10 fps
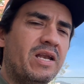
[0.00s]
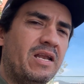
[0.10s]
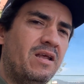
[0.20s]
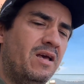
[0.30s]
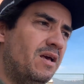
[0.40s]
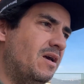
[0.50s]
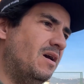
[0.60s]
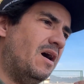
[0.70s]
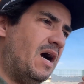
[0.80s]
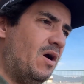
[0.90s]
And
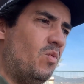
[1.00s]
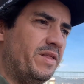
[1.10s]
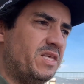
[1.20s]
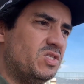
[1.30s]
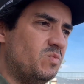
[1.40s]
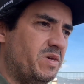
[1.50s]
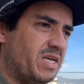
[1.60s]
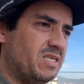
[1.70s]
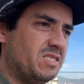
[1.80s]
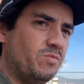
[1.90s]
I want this to be
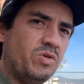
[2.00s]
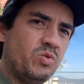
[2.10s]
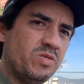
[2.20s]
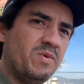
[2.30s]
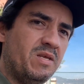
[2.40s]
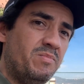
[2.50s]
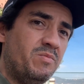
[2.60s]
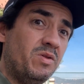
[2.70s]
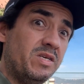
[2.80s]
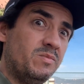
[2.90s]
accessible to as many
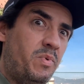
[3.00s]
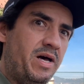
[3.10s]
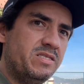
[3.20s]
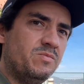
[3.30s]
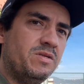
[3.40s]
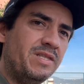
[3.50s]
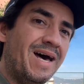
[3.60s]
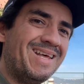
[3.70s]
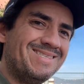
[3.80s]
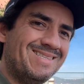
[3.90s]
people as possible,
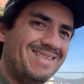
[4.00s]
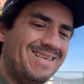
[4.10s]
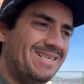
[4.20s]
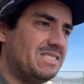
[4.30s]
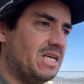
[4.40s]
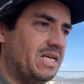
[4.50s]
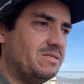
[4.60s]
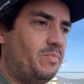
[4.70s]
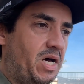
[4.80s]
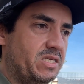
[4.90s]
not as least
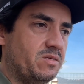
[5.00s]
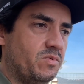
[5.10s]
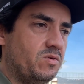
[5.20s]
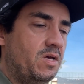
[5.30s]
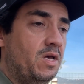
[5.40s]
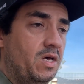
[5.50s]
as possible.